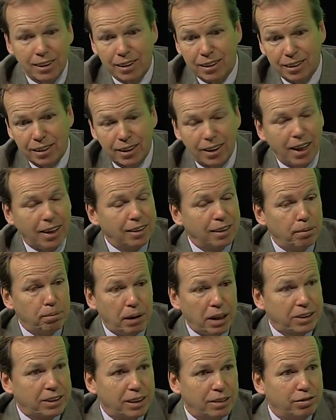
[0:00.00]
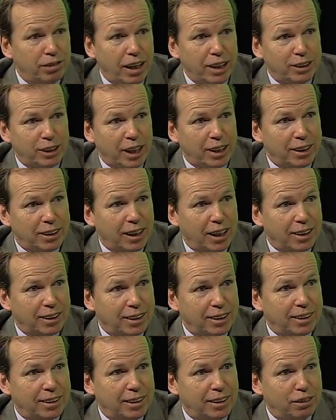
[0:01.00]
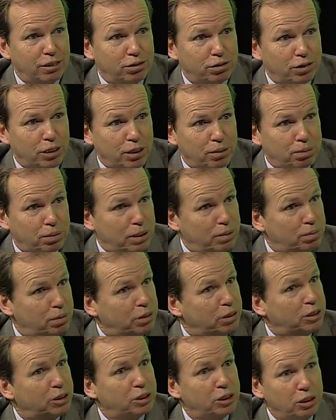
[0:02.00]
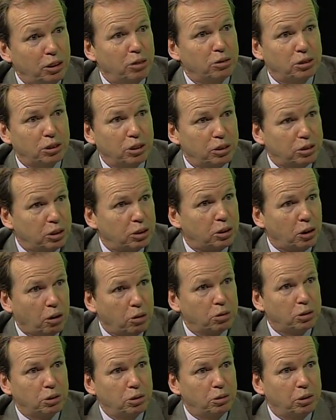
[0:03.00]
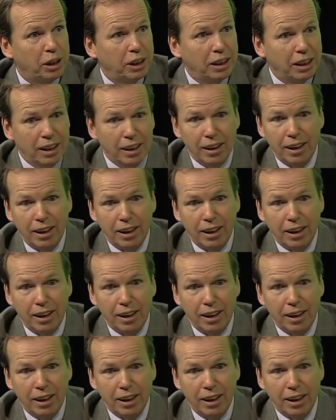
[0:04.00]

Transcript: And again, the best advice I can give people is, to go to